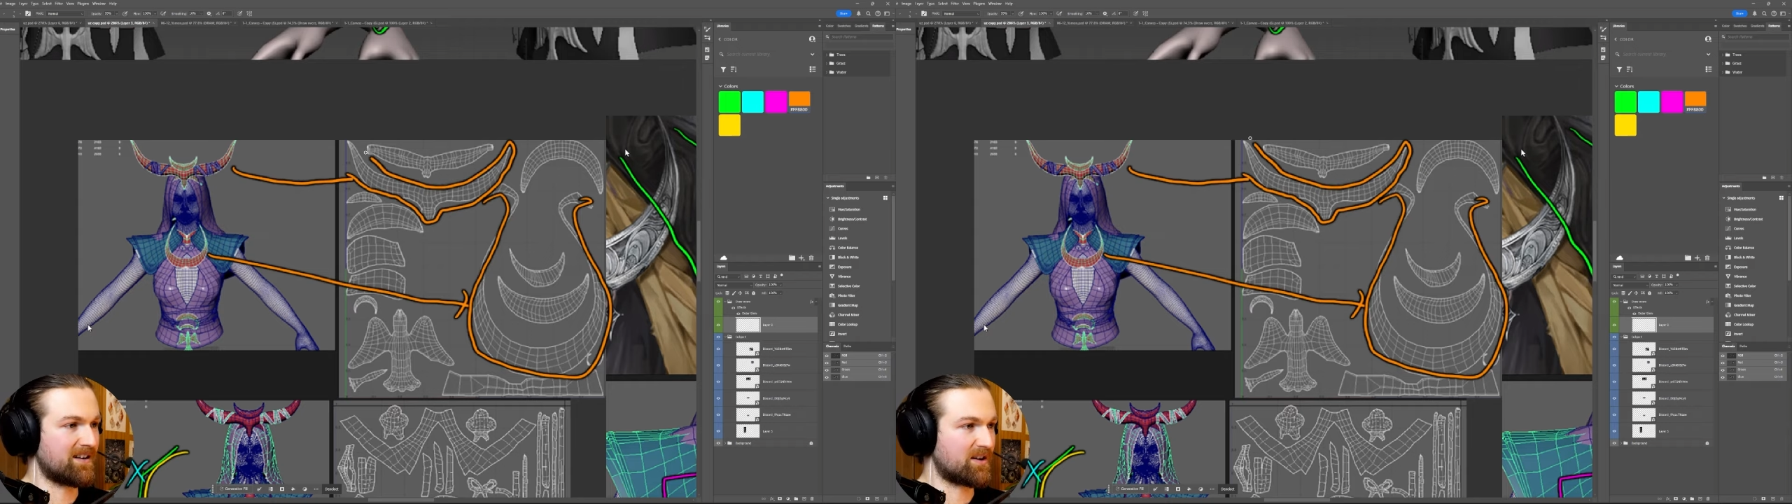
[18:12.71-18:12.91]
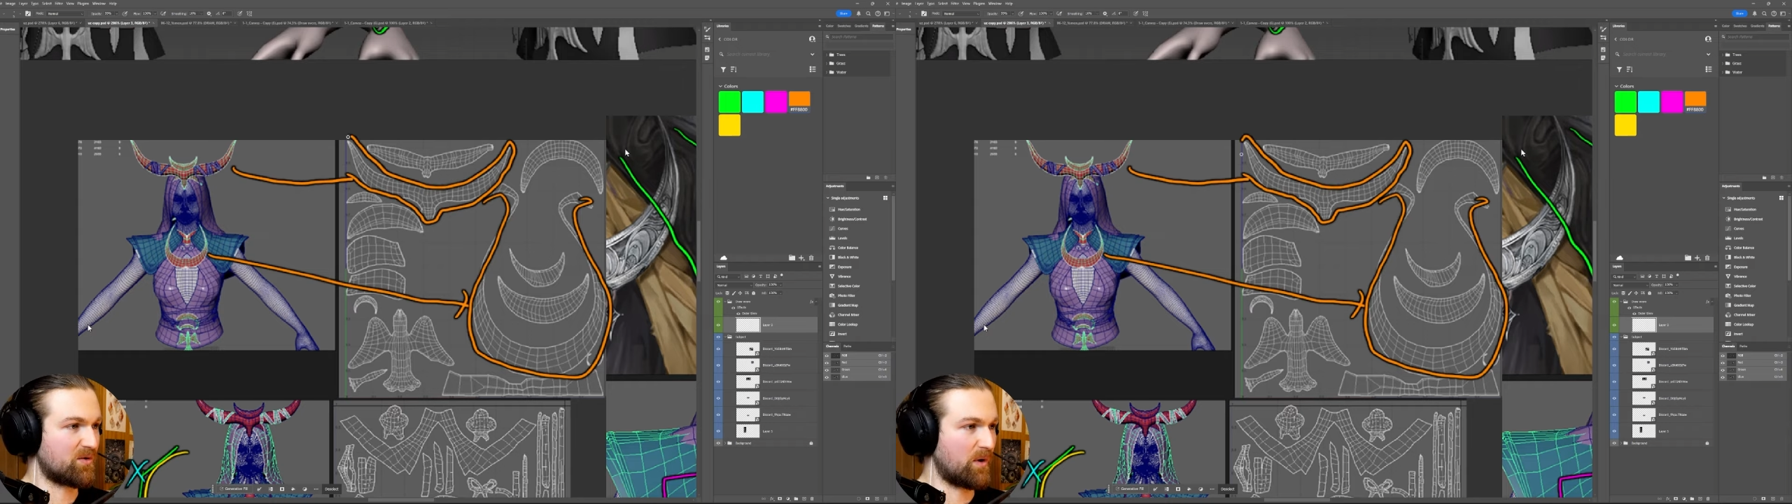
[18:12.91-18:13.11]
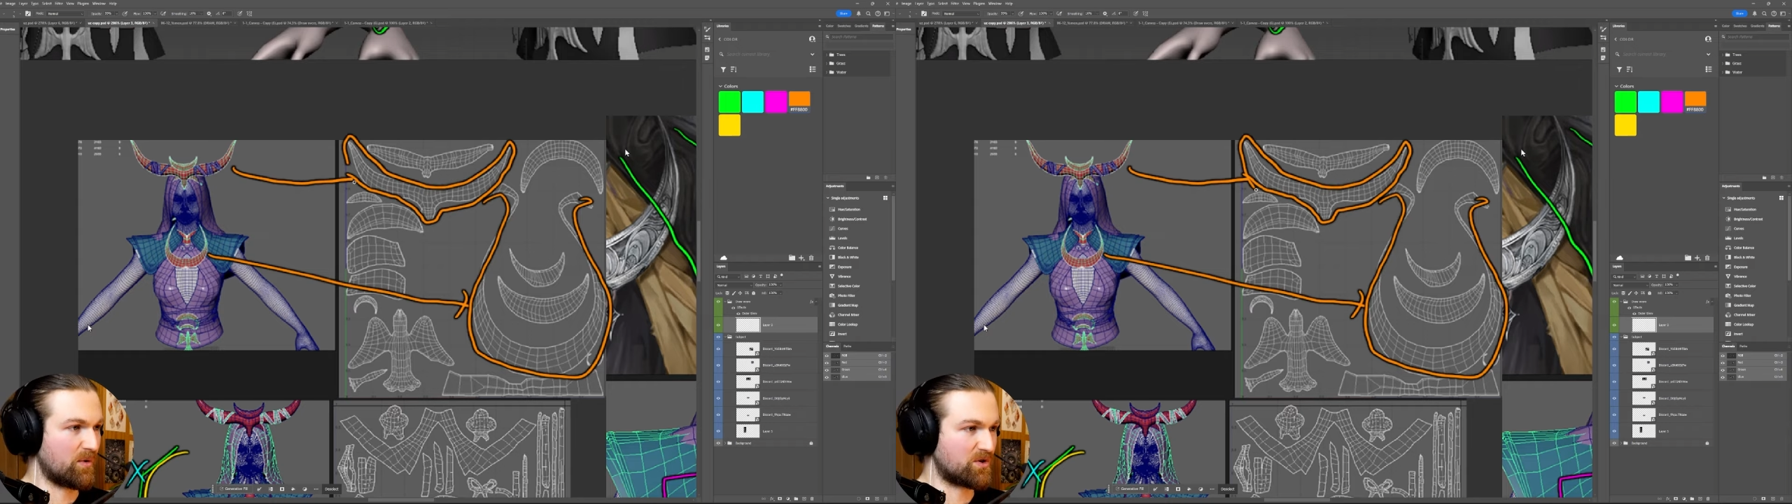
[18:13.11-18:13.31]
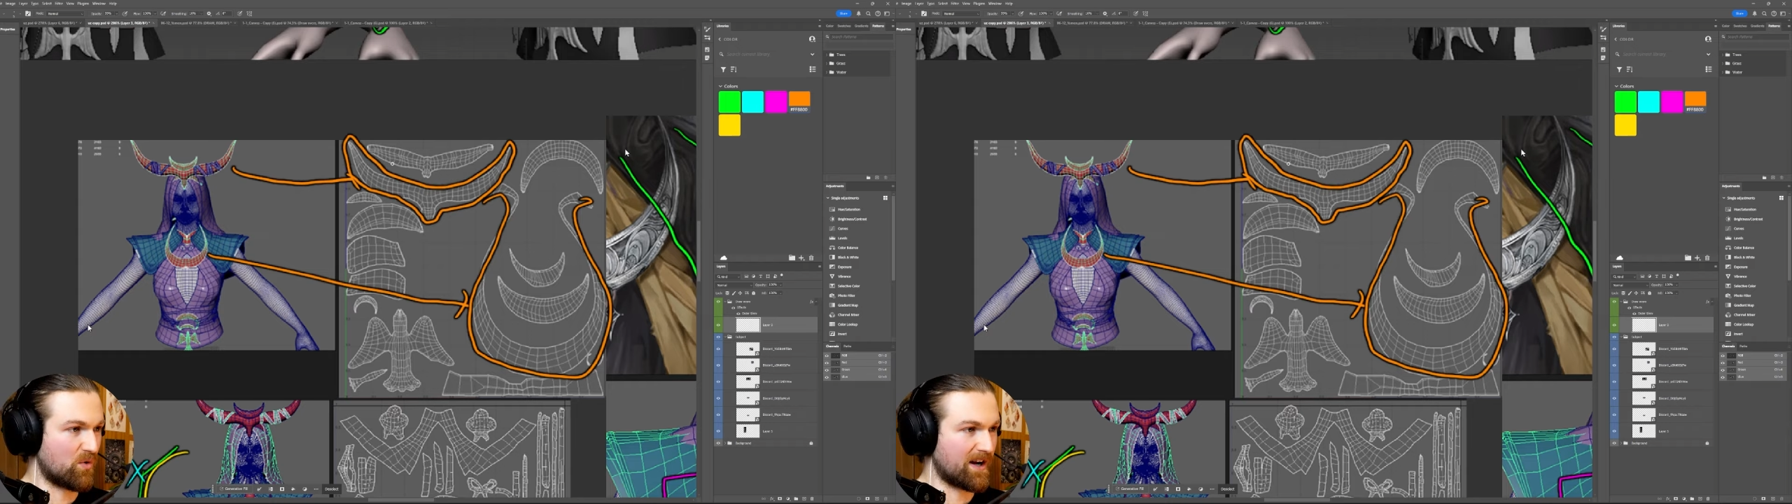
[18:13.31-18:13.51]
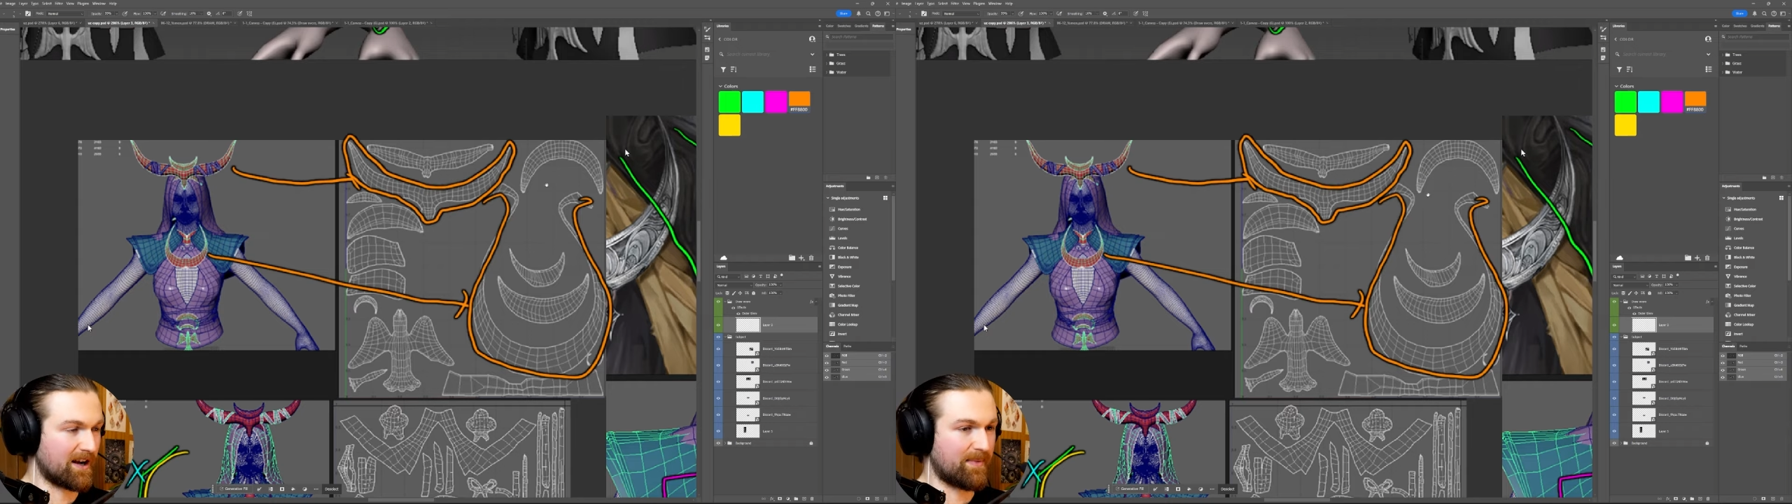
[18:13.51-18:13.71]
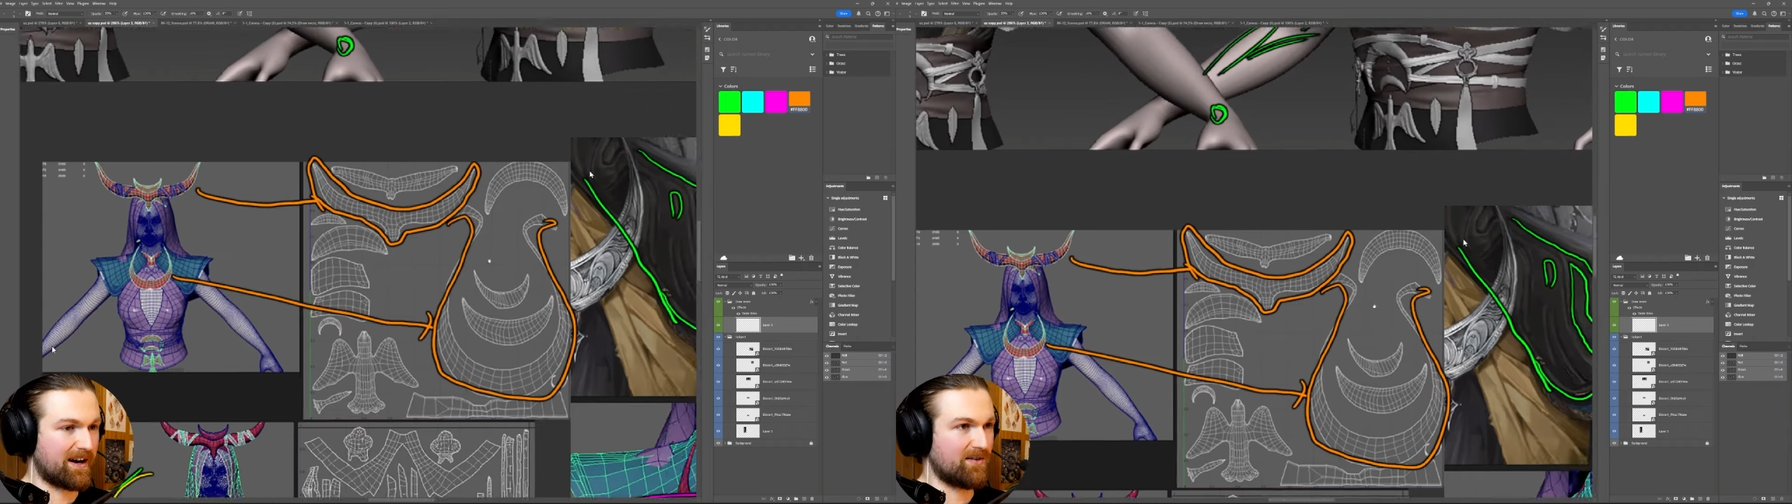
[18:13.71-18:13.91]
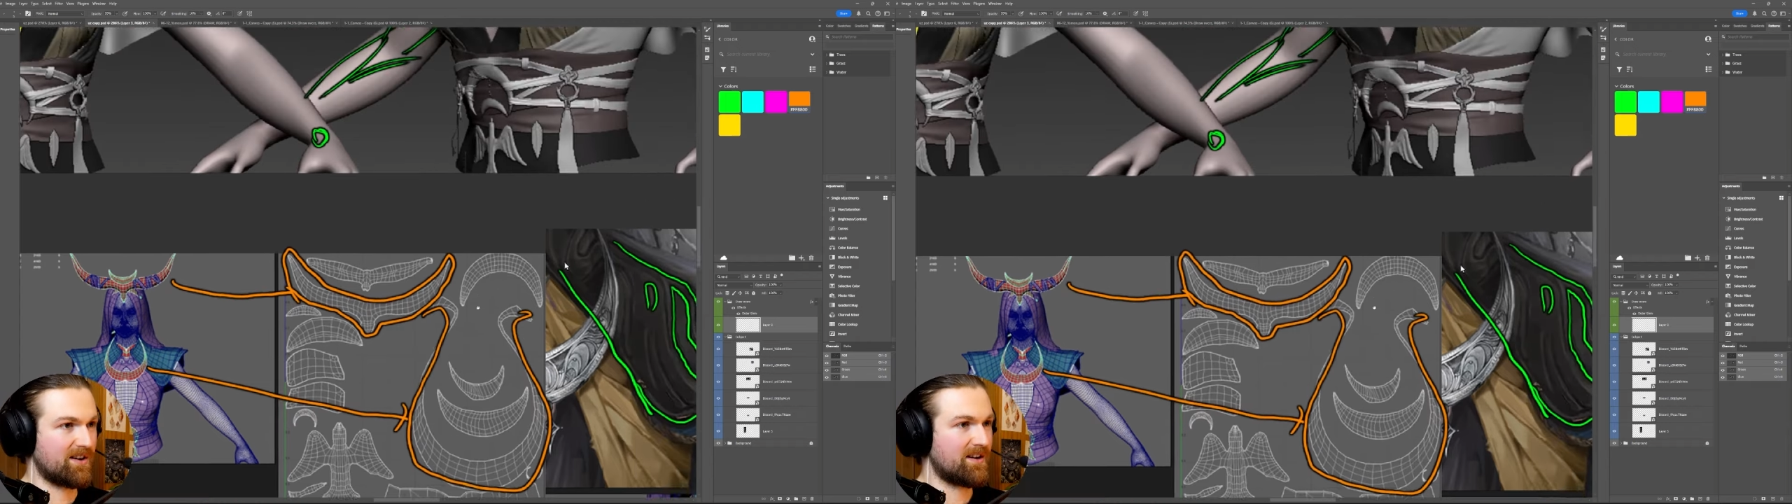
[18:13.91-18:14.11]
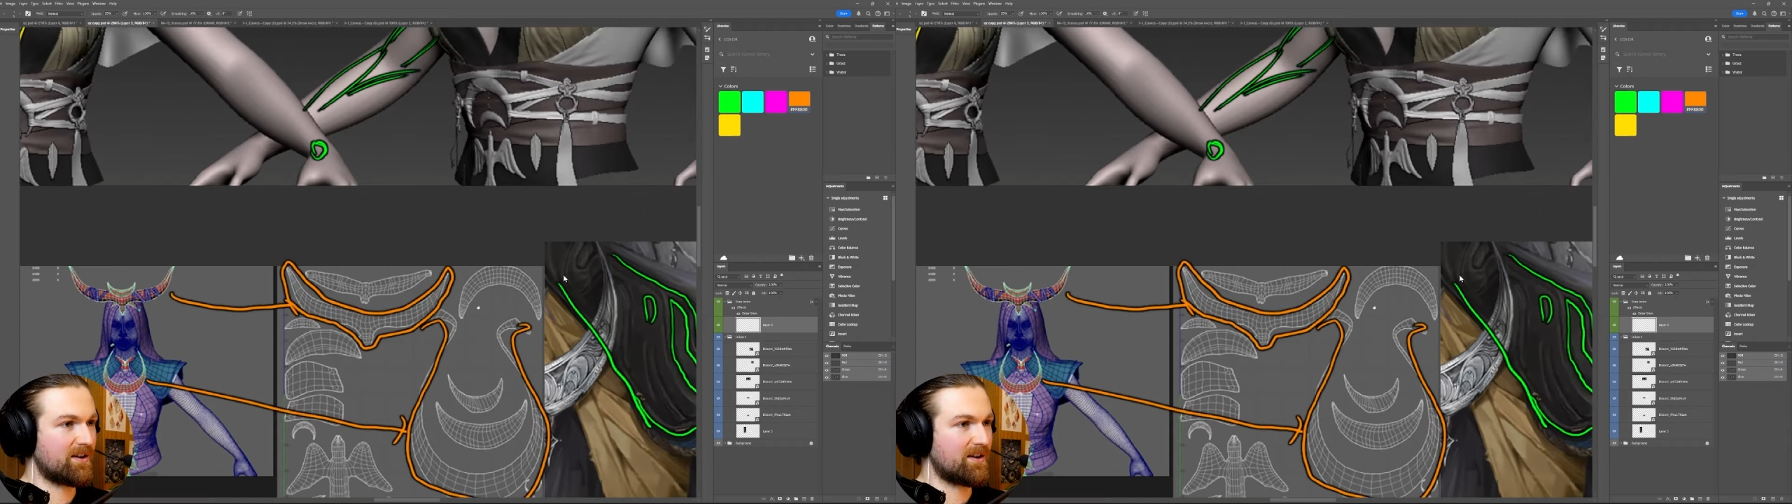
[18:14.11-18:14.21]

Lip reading: like we were talking about,